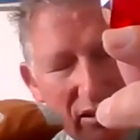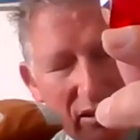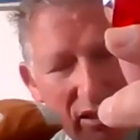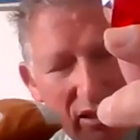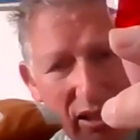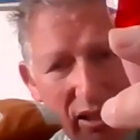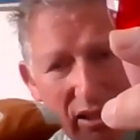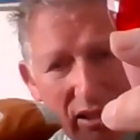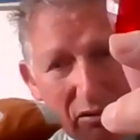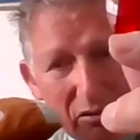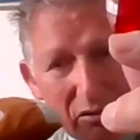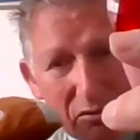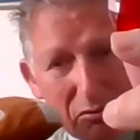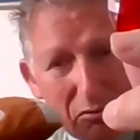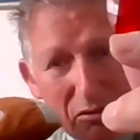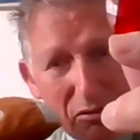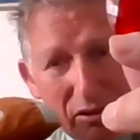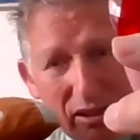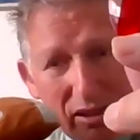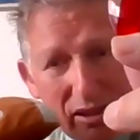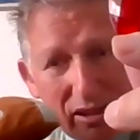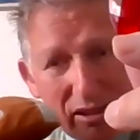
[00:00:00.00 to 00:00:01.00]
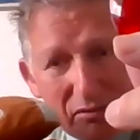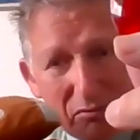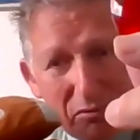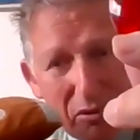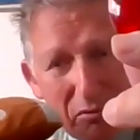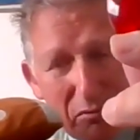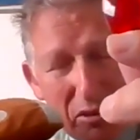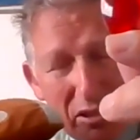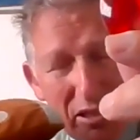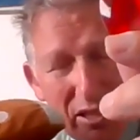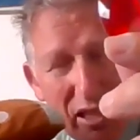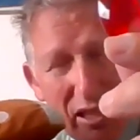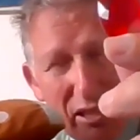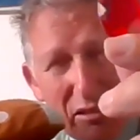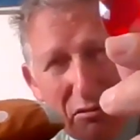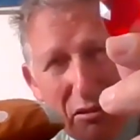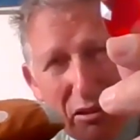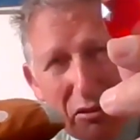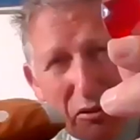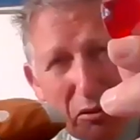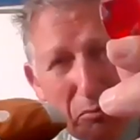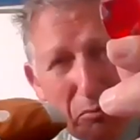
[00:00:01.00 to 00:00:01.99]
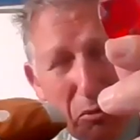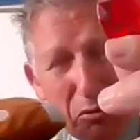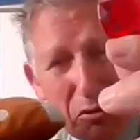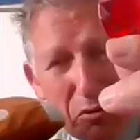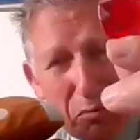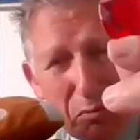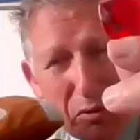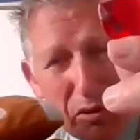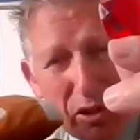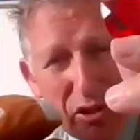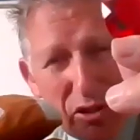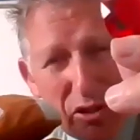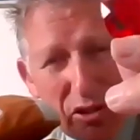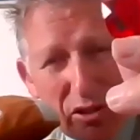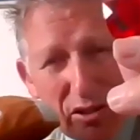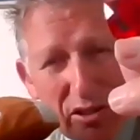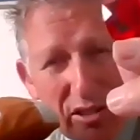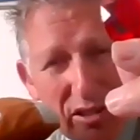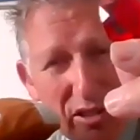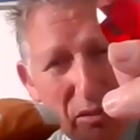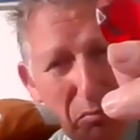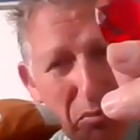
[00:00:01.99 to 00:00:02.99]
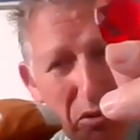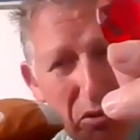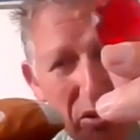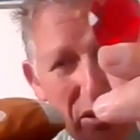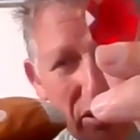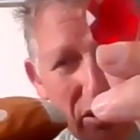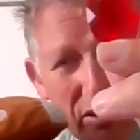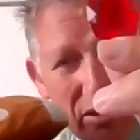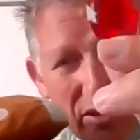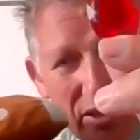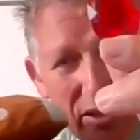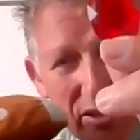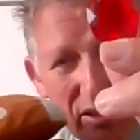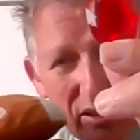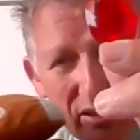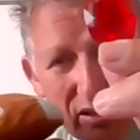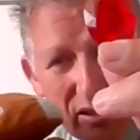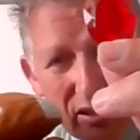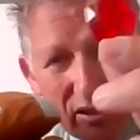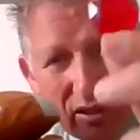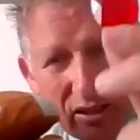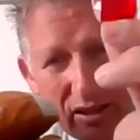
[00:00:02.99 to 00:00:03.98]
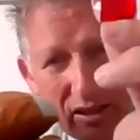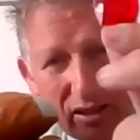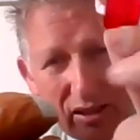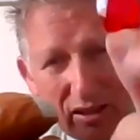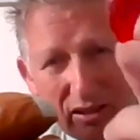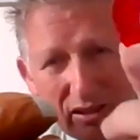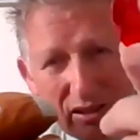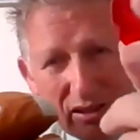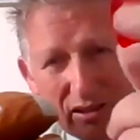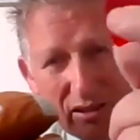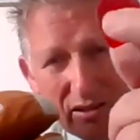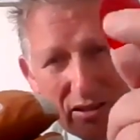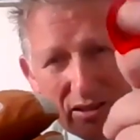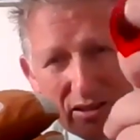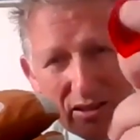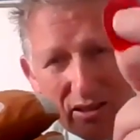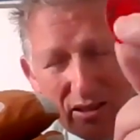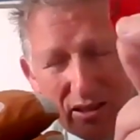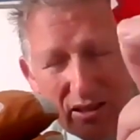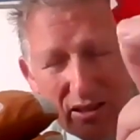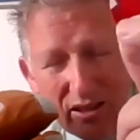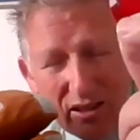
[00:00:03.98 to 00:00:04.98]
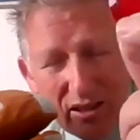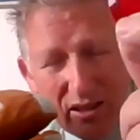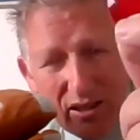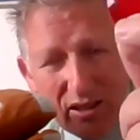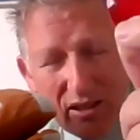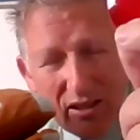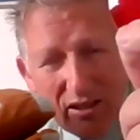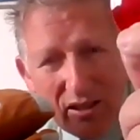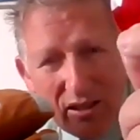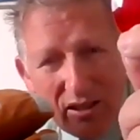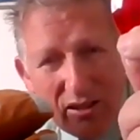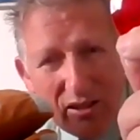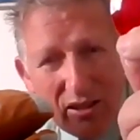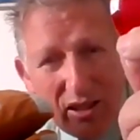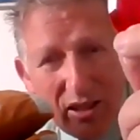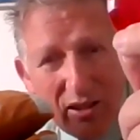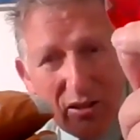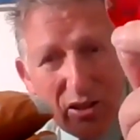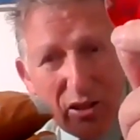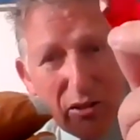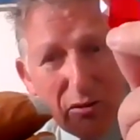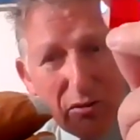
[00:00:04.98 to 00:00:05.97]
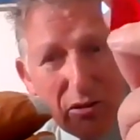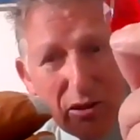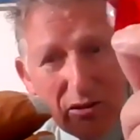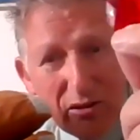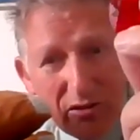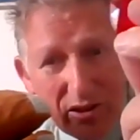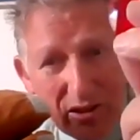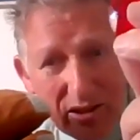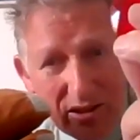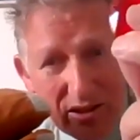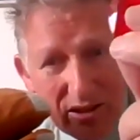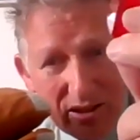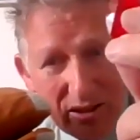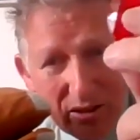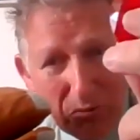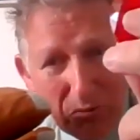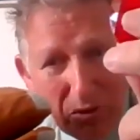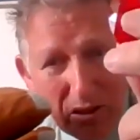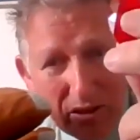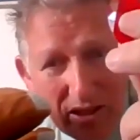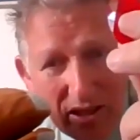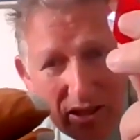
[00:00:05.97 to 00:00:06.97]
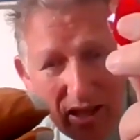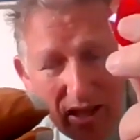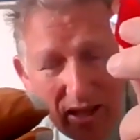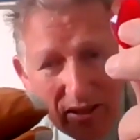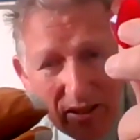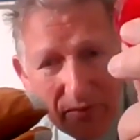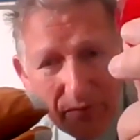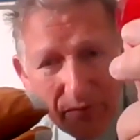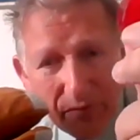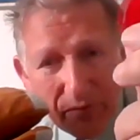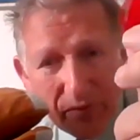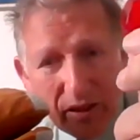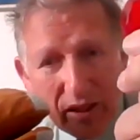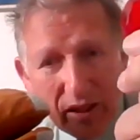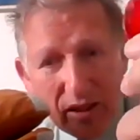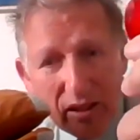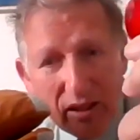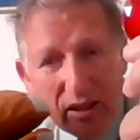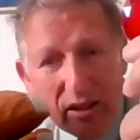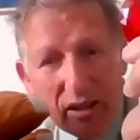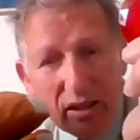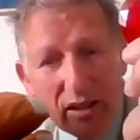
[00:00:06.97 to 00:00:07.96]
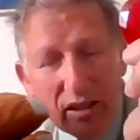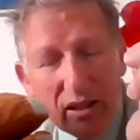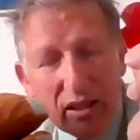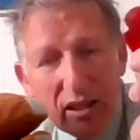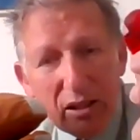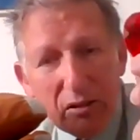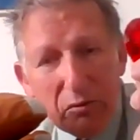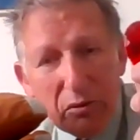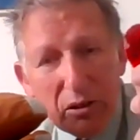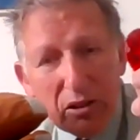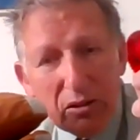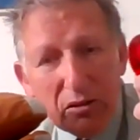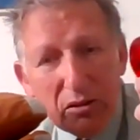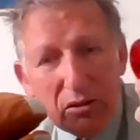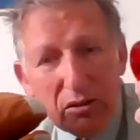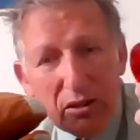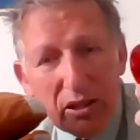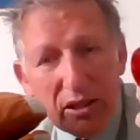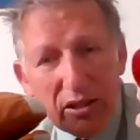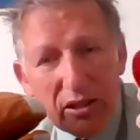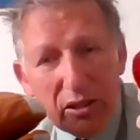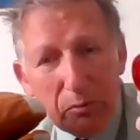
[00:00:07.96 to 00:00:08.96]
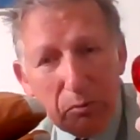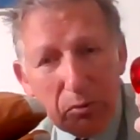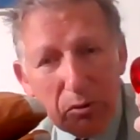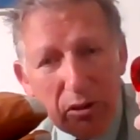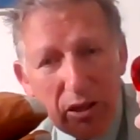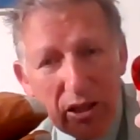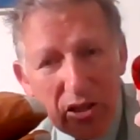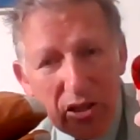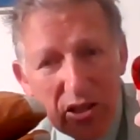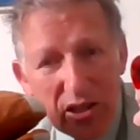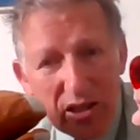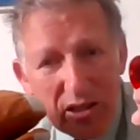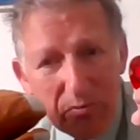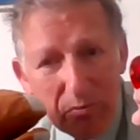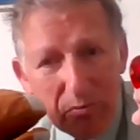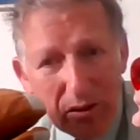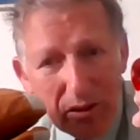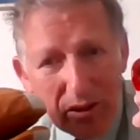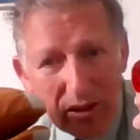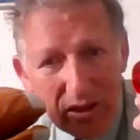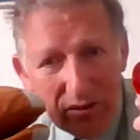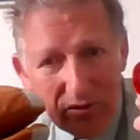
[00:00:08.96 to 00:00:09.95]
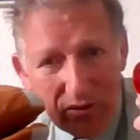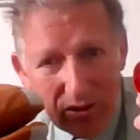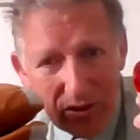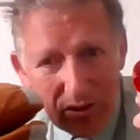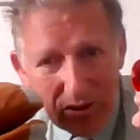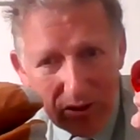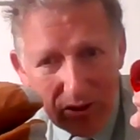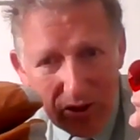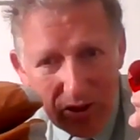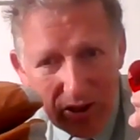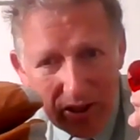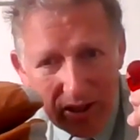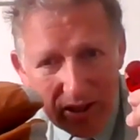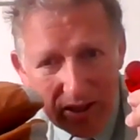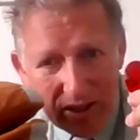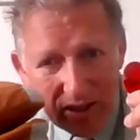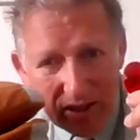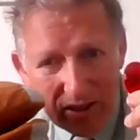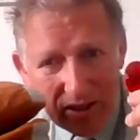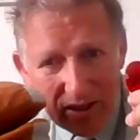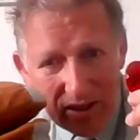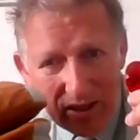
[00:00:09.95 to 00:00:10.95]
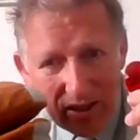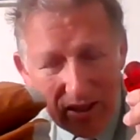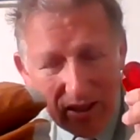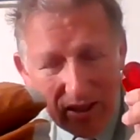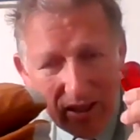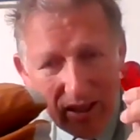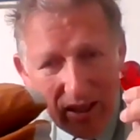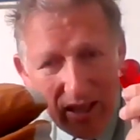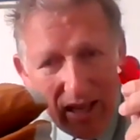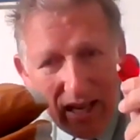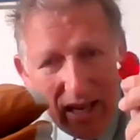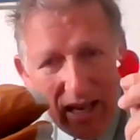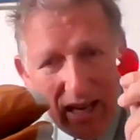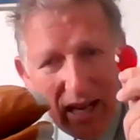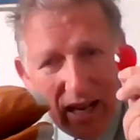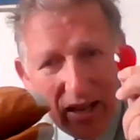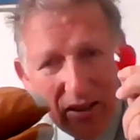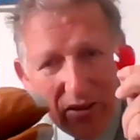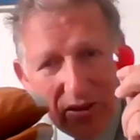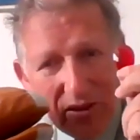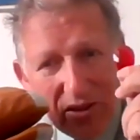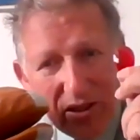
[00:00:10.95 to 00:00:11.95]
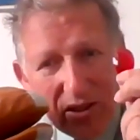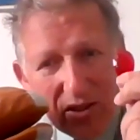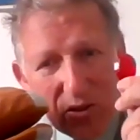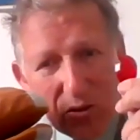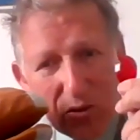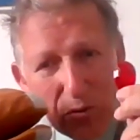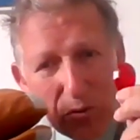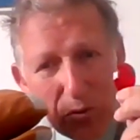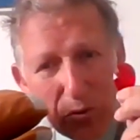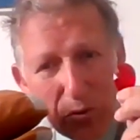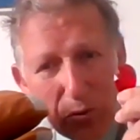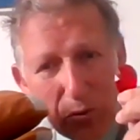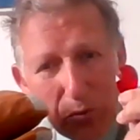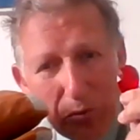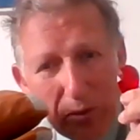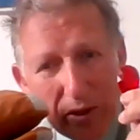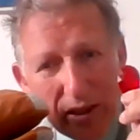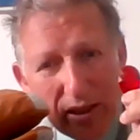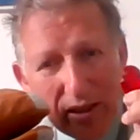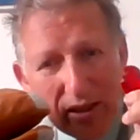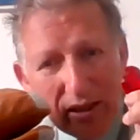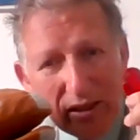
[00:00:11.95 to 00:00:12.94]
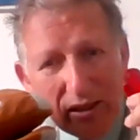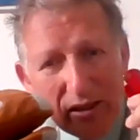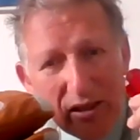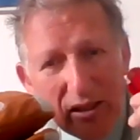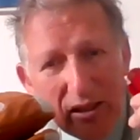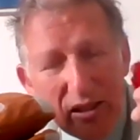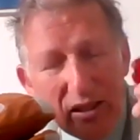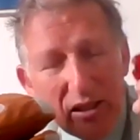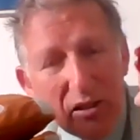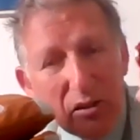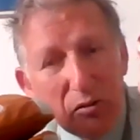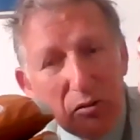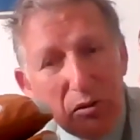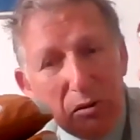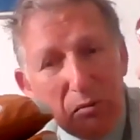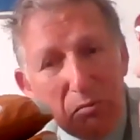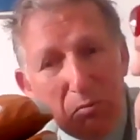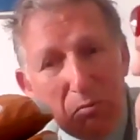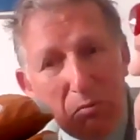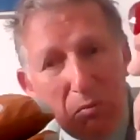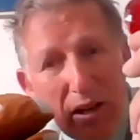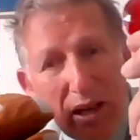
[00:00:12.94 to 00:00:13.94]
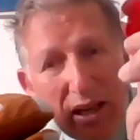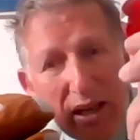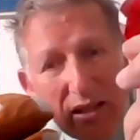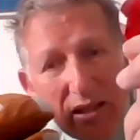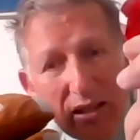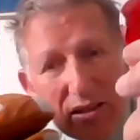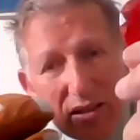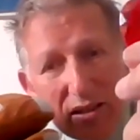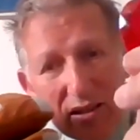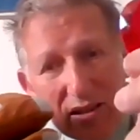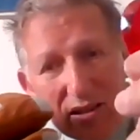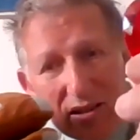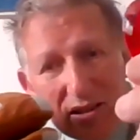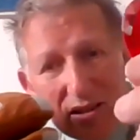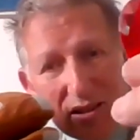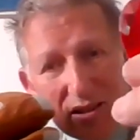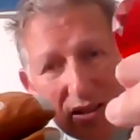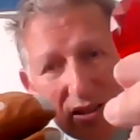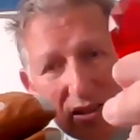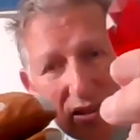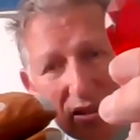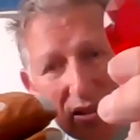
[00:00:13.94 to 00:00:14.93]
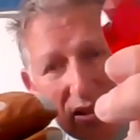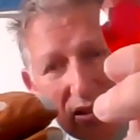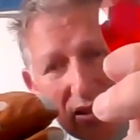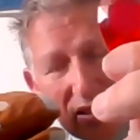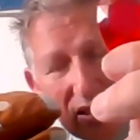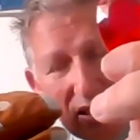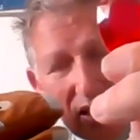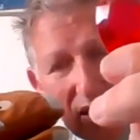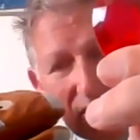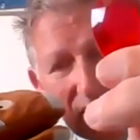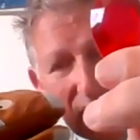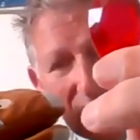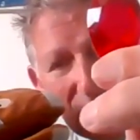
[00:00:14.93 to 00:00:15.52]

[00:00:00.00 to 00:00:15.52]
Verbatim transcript: thing, really, when we say about the most precious substance us uh, uh, in, in the universe. And what's that? That we call it the precious blood of the Lord Jesus. And this ruby reminds us that